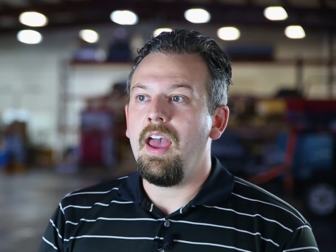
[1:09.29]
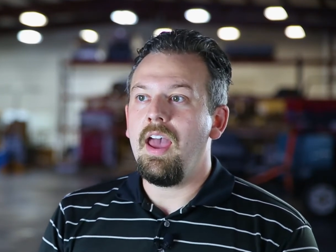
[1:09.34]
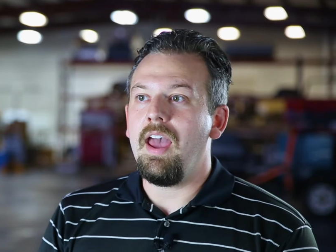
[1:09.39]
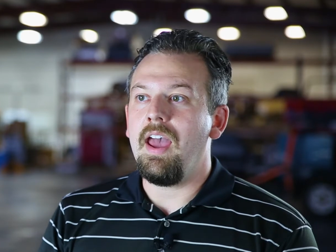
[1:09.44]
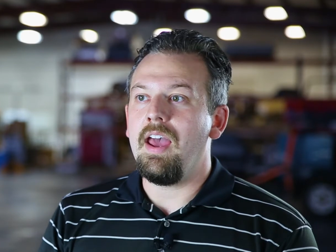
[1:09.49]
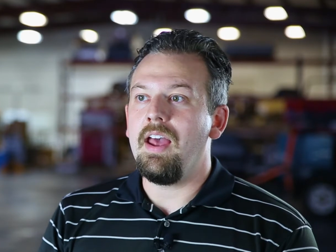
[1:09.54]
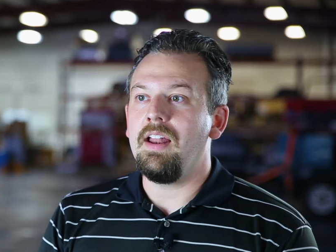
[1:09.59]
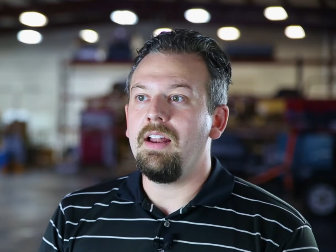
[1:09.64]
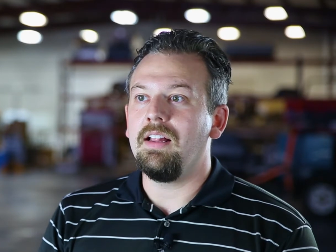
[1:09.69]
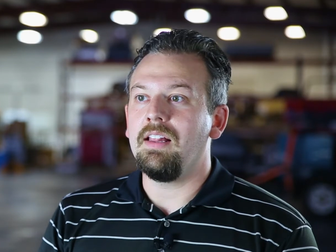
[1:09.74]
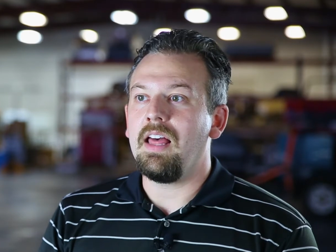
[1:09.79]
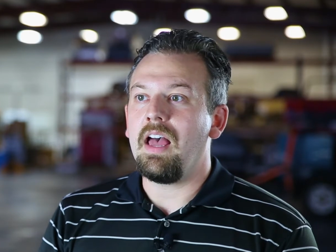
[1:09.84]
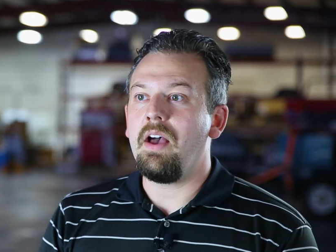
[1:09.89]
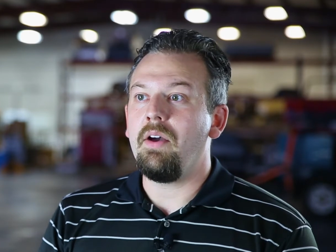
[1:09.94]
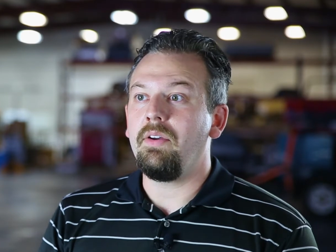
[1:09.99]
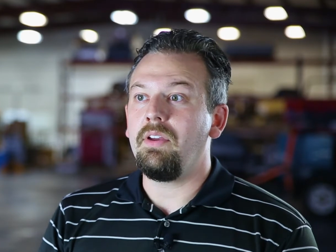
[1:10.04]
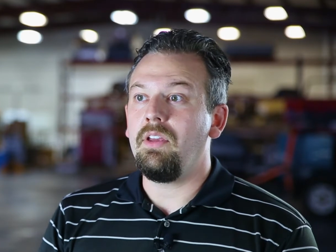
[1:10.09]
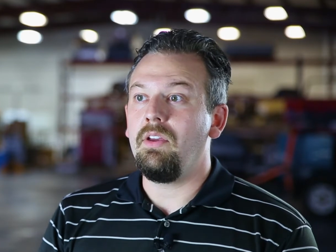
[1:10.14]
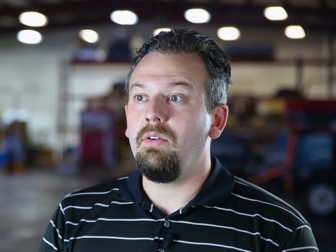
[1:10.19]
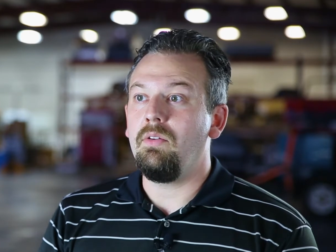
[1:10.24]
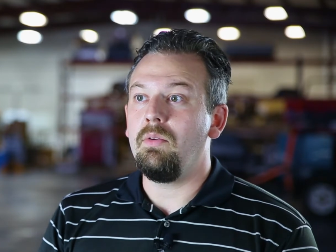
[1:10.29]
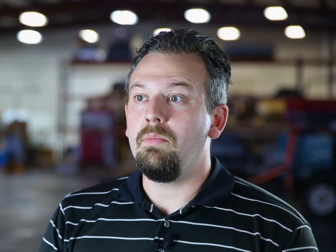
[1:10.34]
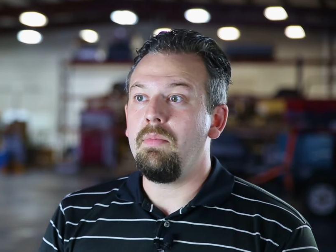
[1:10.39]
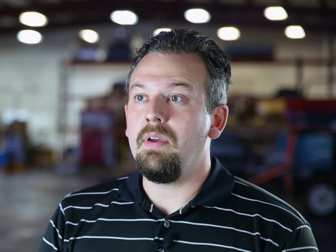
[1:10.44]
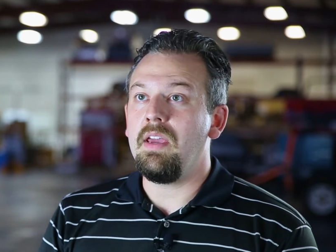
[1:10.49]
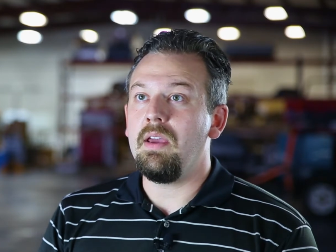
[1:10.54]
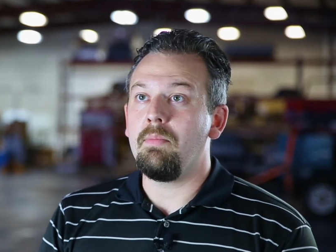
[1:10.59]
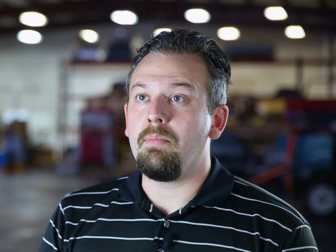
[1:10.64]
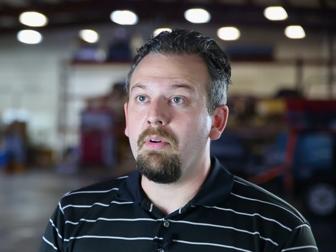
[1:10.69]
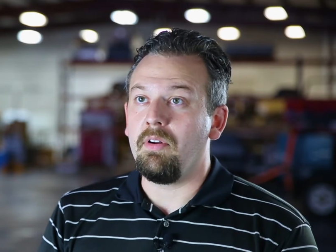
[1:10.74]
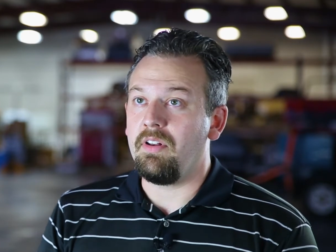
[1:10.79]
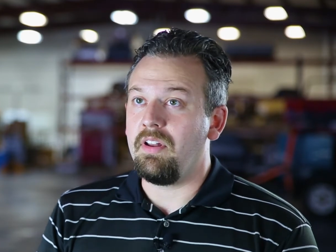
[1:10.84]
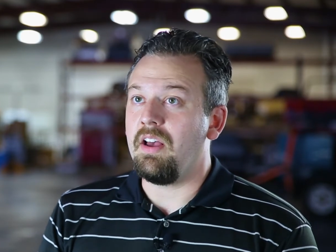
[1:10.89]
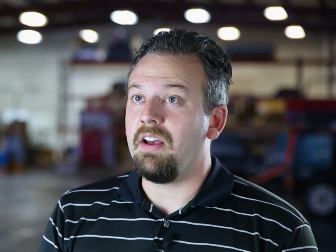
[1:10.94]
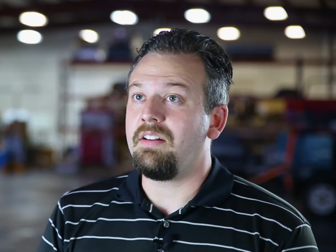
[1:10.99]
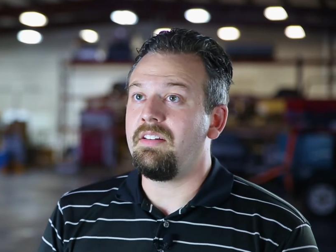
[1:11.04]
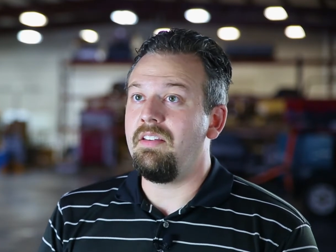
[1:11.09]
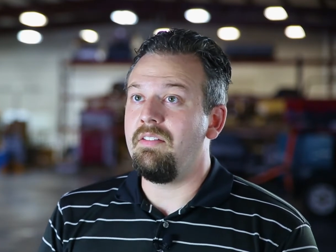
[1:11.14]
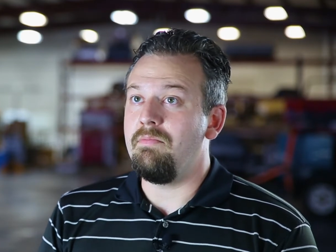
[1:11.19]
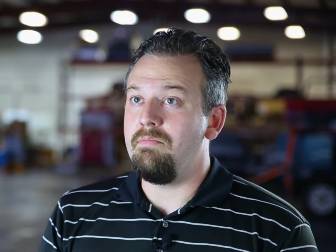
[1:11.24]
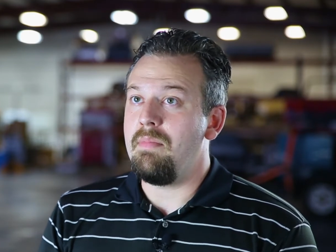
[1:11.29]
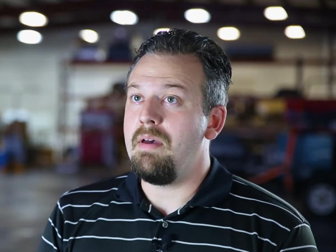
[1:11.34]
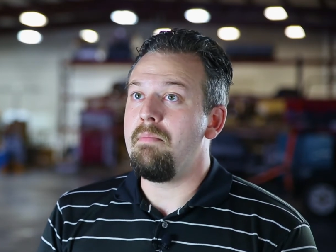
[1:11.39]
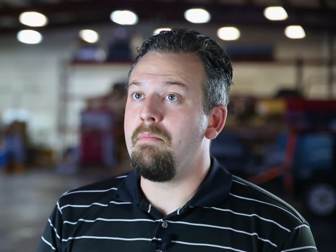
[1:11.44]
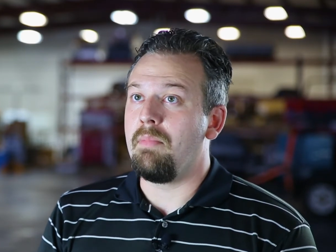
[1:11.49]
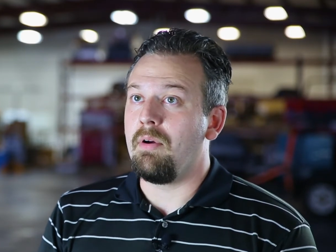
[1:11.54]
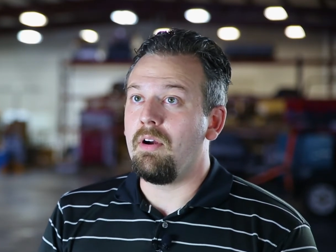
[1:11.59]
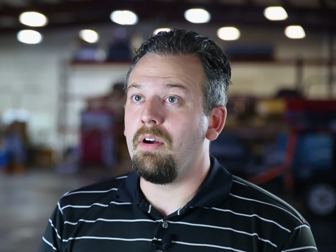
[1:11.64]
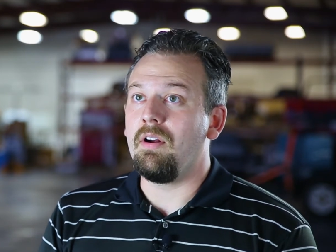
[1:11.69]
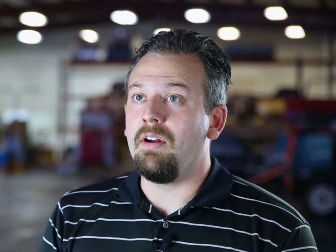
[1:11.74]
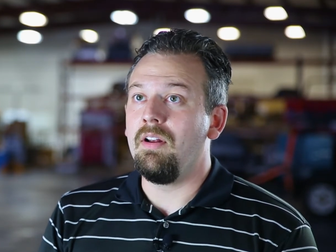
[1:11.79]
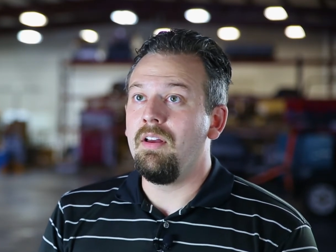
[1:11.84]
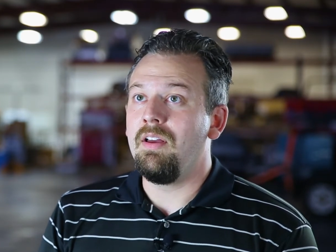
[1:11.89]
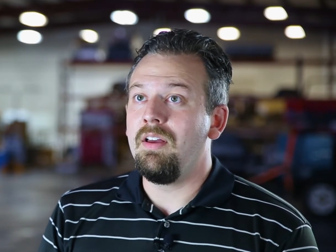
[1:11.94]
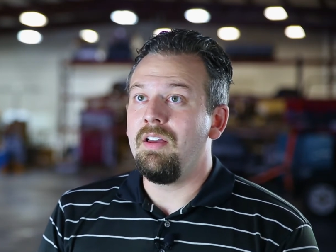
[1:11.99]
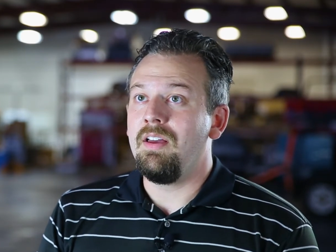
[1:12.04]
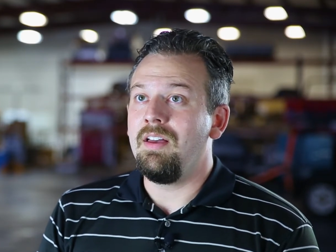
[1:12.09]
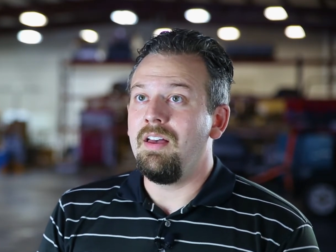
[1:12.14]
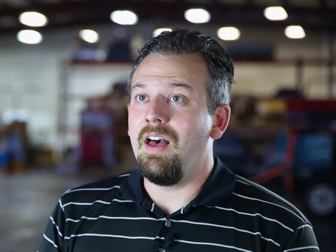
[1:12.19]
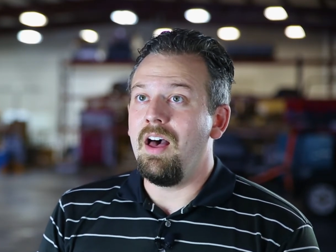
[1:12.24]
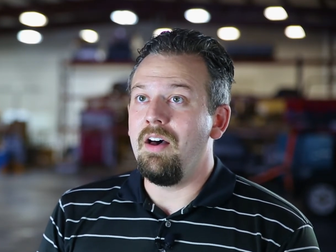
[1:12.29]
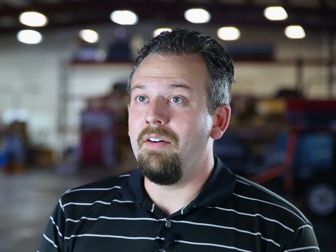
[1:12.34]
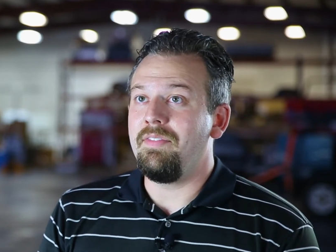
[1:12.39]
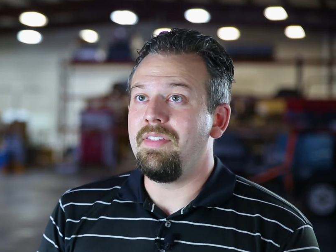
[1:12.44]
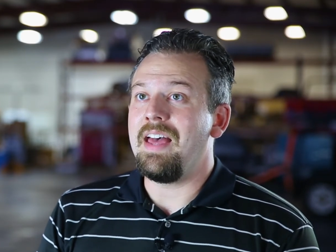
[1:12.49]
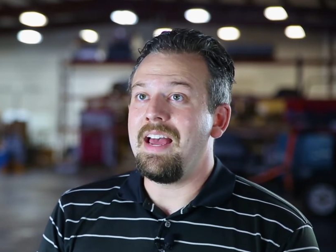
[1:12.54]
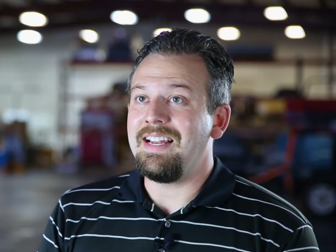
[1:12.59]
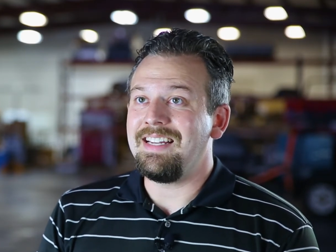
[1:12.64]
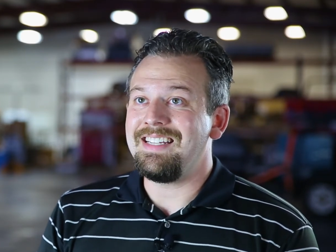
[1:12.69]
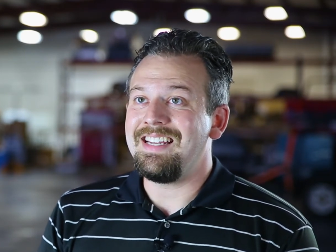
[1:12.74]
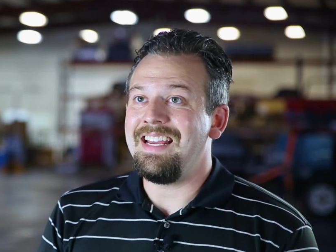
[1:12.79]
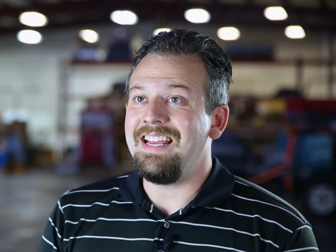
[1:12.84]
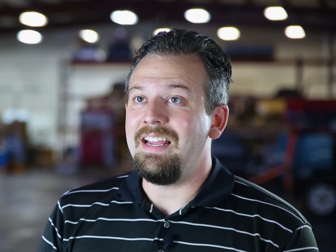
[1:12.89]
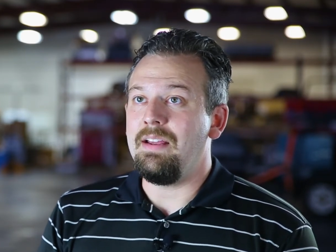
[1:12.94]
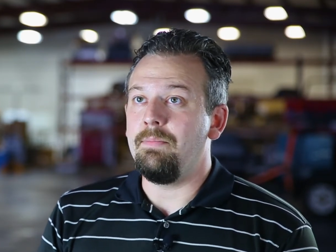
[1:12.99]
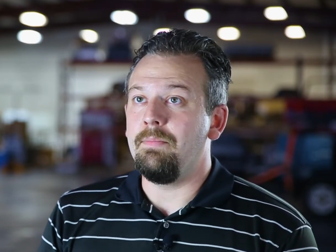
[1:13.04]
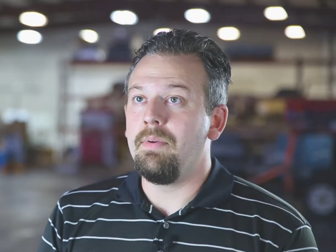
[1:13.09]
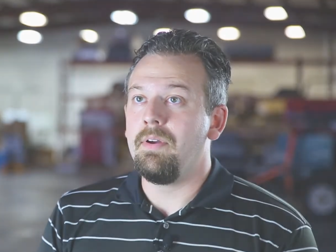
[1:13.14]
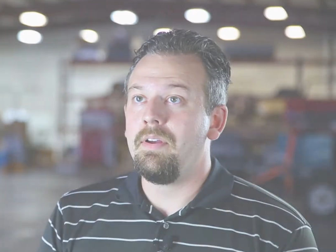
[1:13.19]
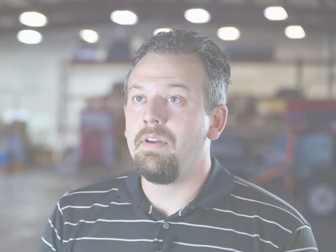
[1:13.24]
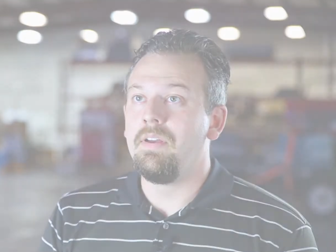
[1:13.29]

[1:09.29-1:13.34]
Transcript: and allowing you to be a productive member of that team.